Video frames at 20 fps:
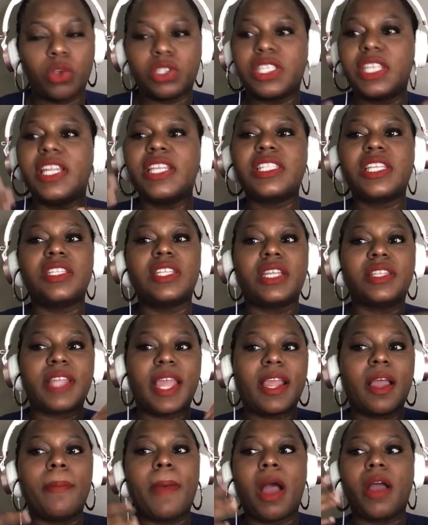See, this is the
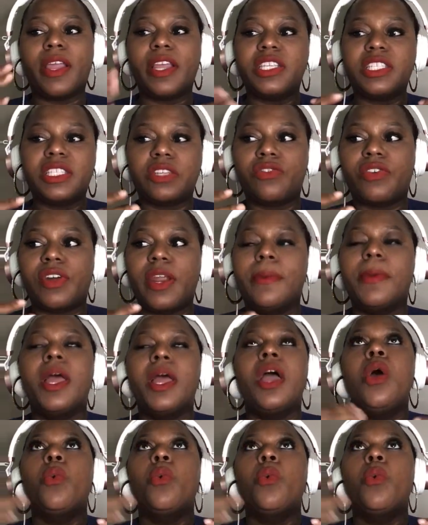thing about Instagram.